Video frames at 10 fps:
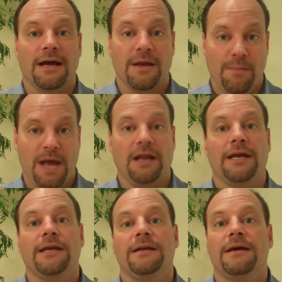
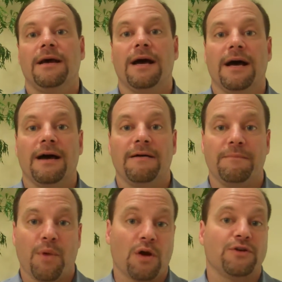compelling
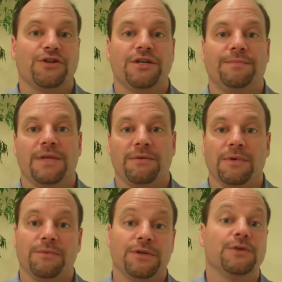partnership that
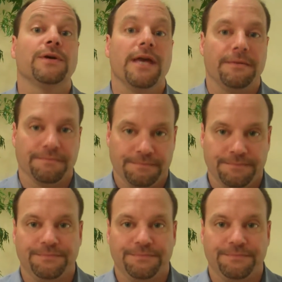we would do again.